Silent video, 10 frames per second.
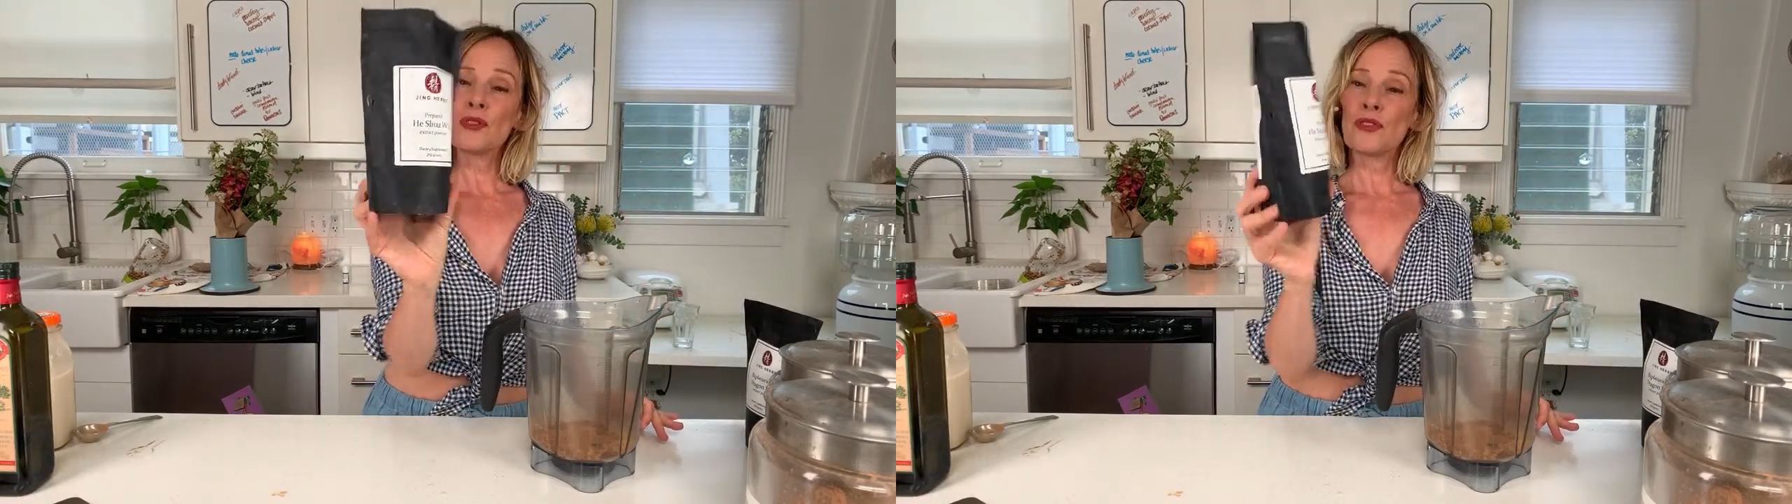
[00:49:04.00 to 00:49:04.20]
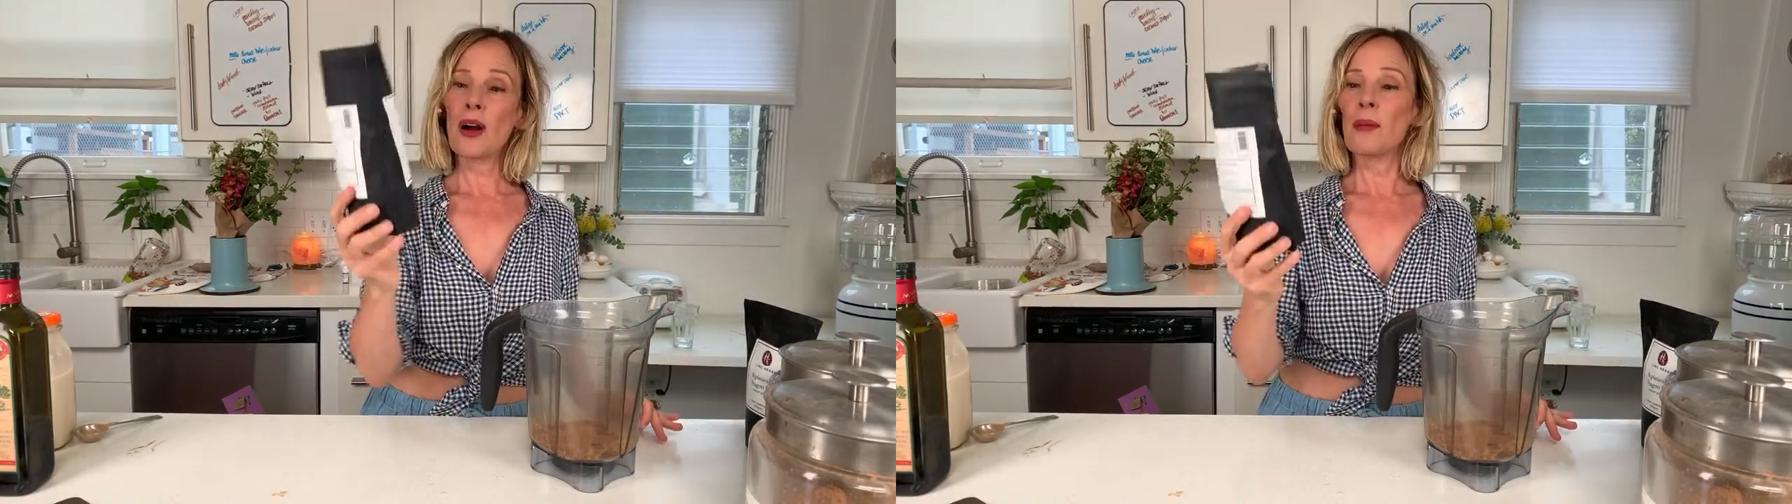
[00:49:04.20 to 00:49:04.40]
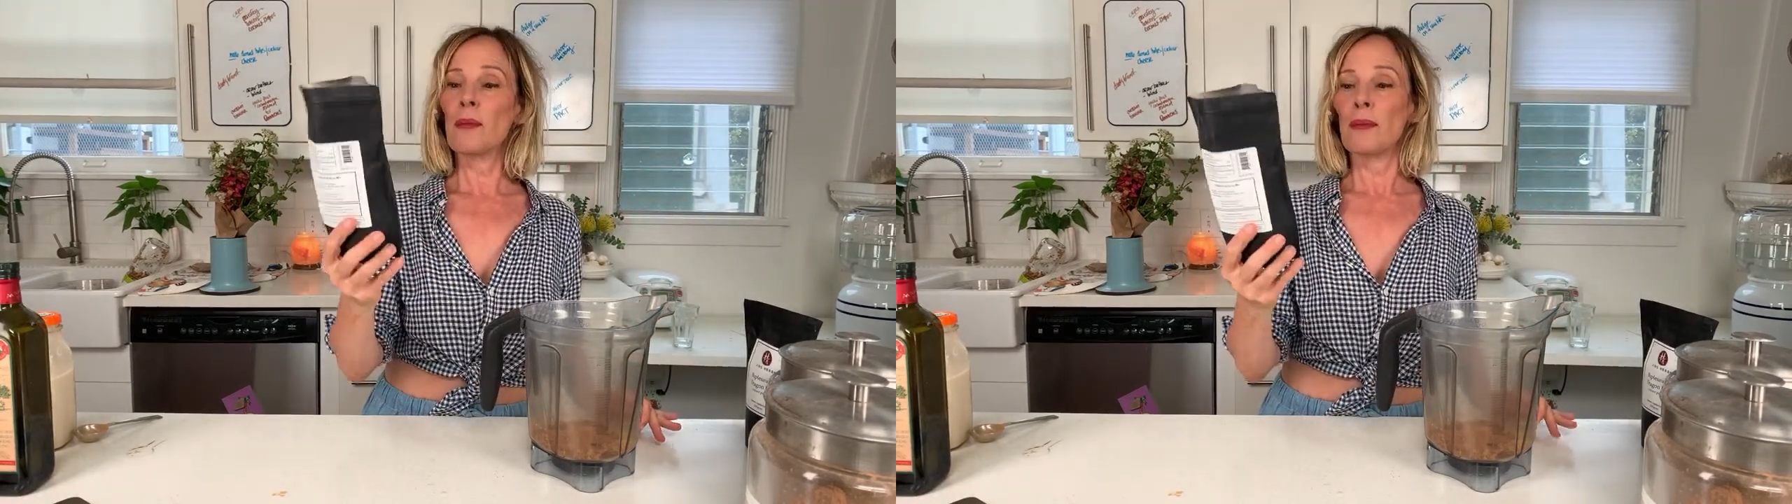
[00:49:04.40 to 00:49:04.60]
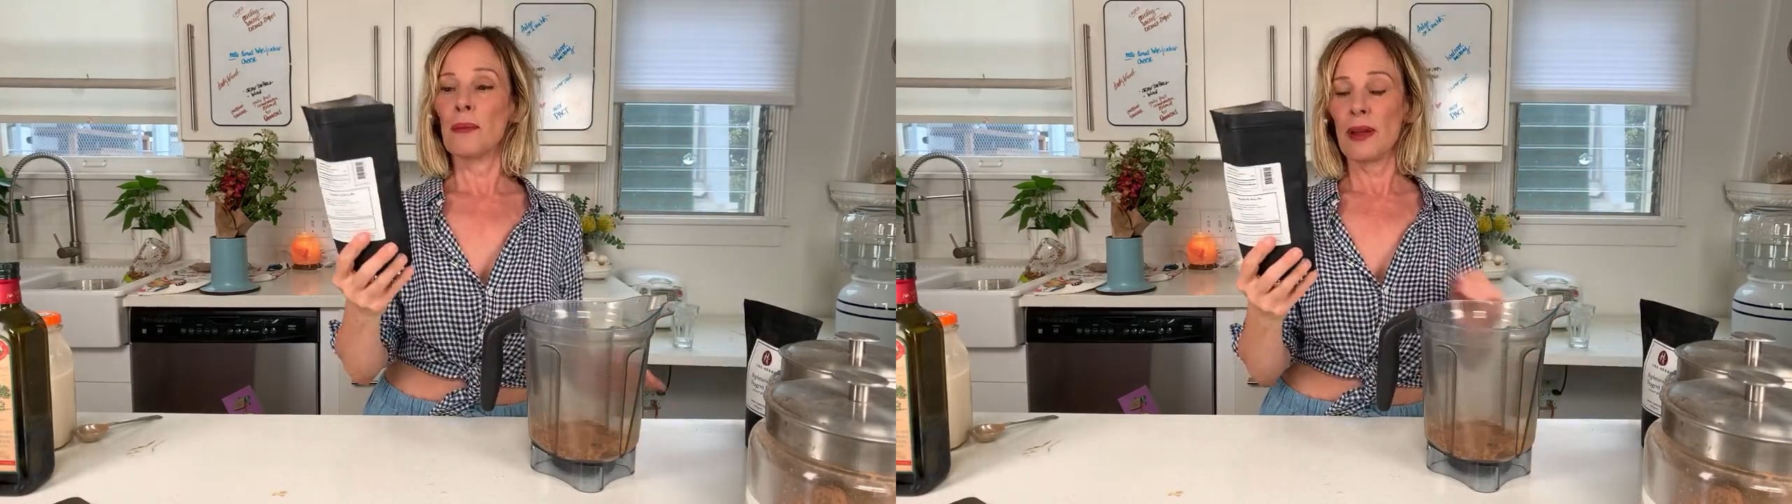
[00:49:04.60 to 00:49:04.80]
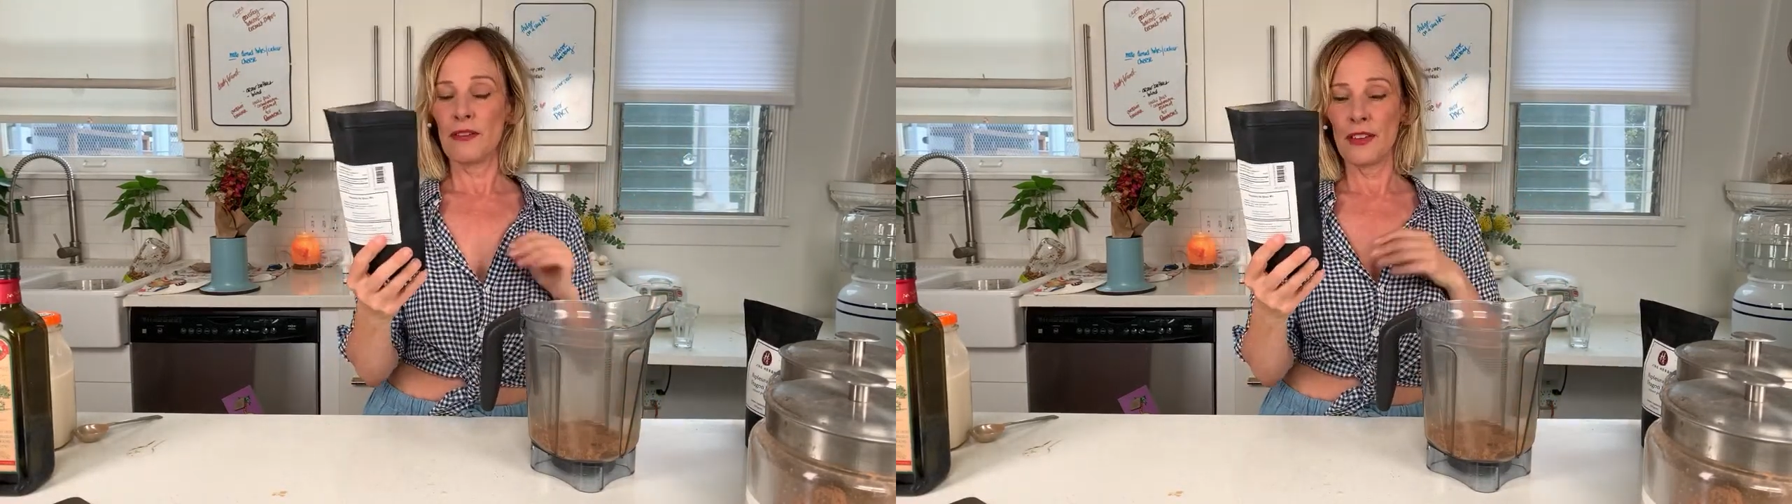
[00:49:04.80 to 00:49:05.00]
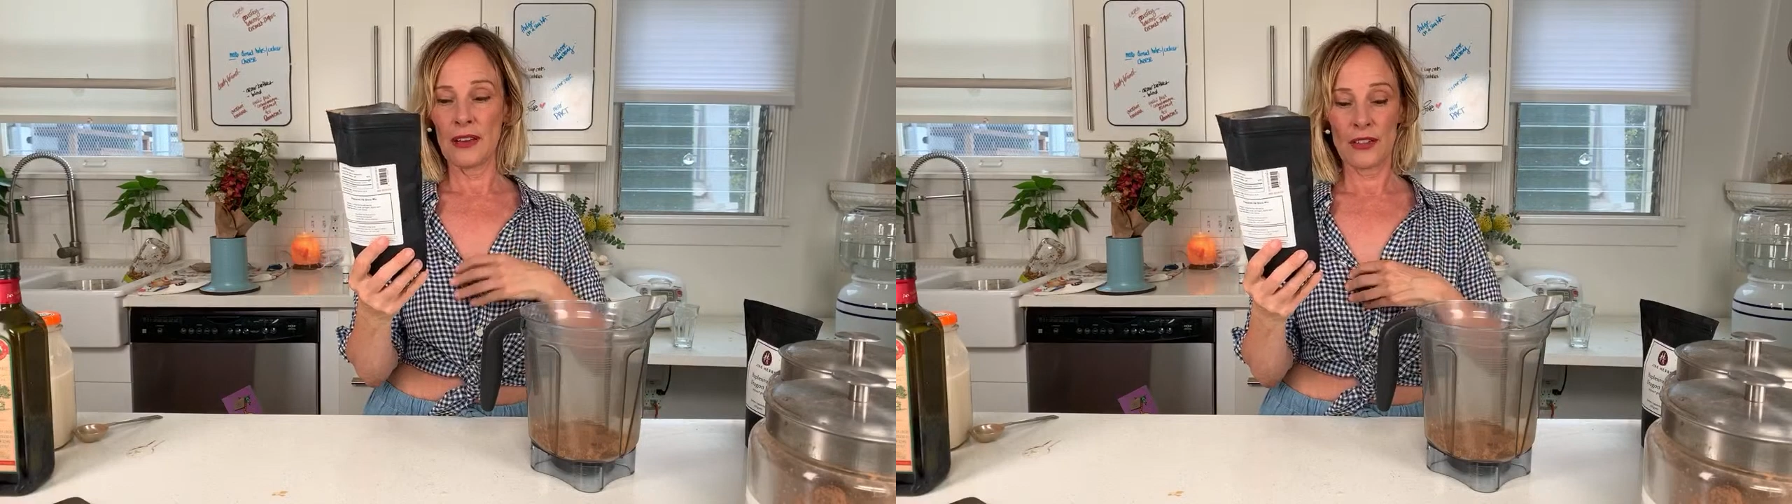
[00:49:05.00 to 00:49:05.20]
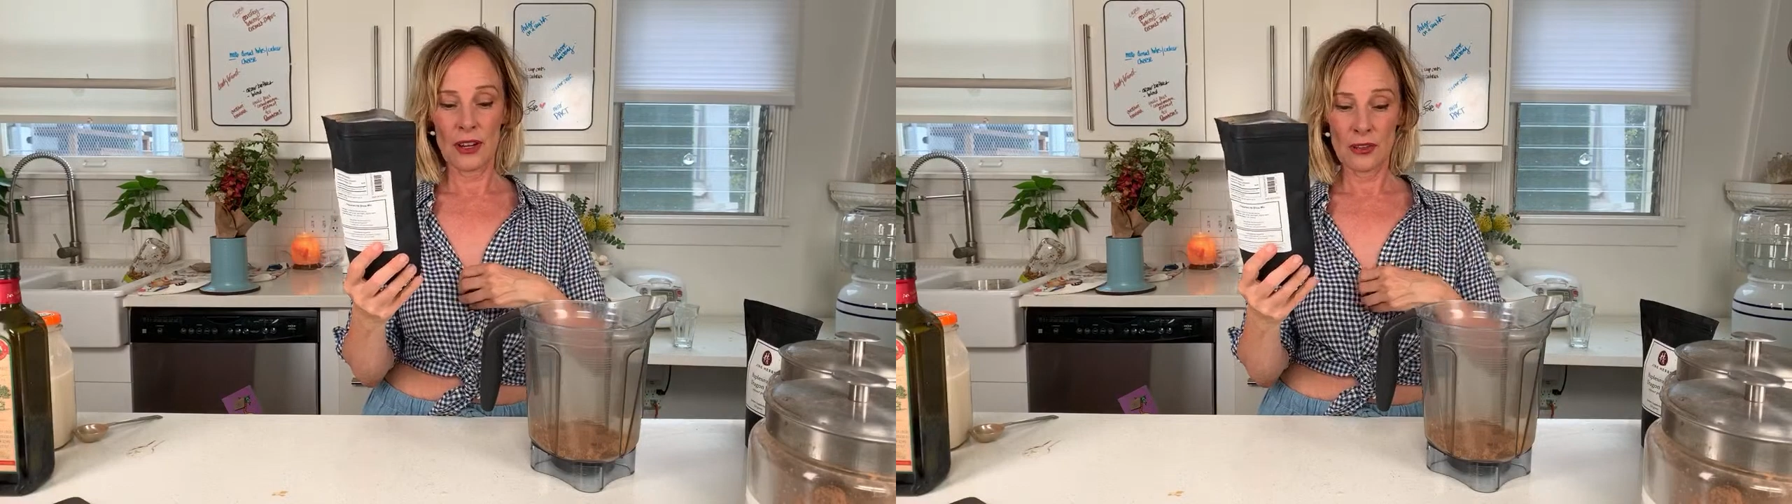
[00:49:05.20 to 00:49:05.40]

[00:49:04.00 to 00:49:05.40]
from my favorite.